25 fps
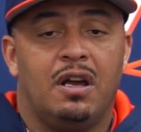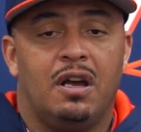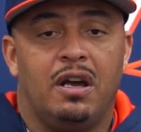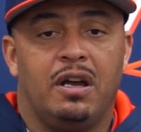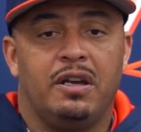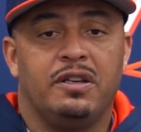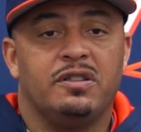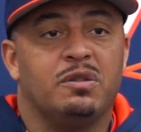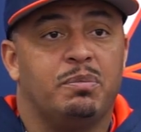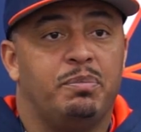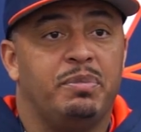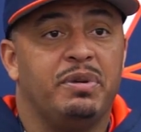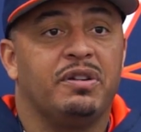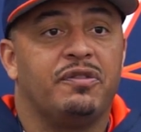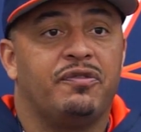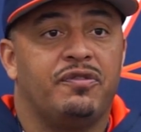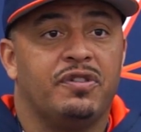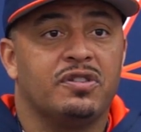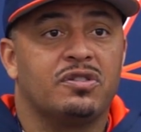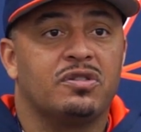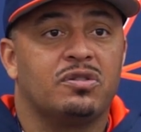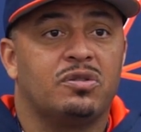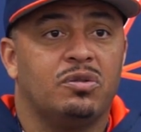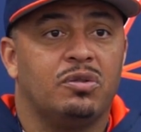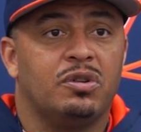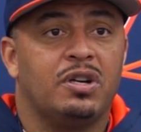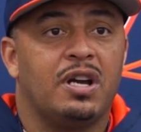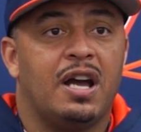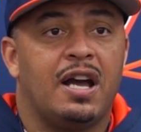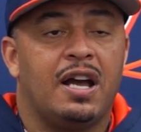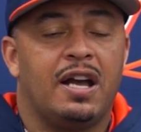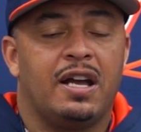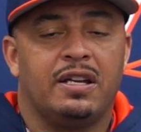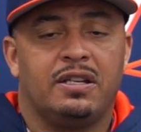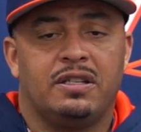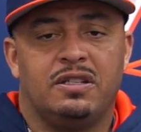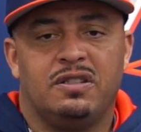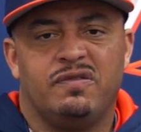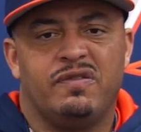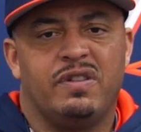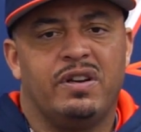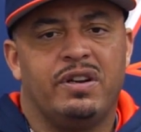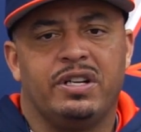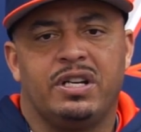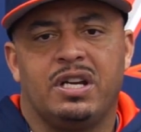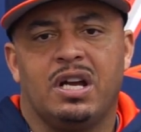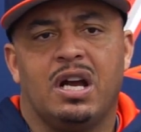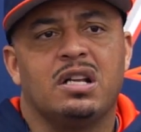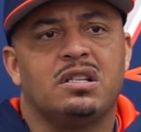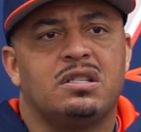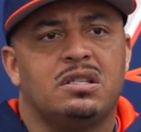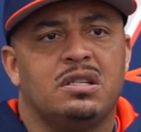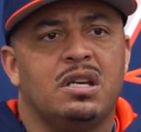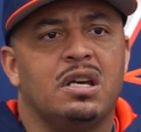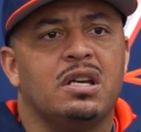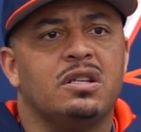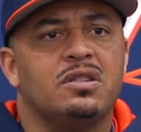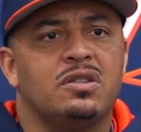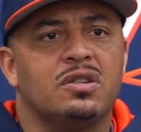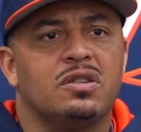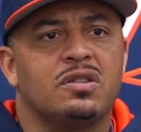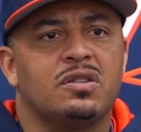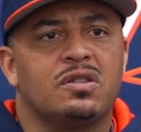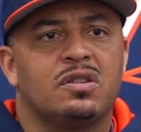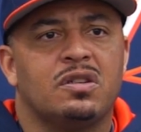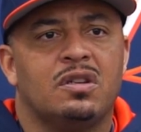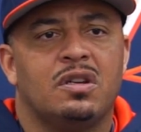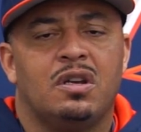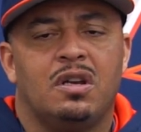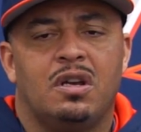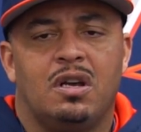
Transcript: He's a big physical guy. He's very conscientious.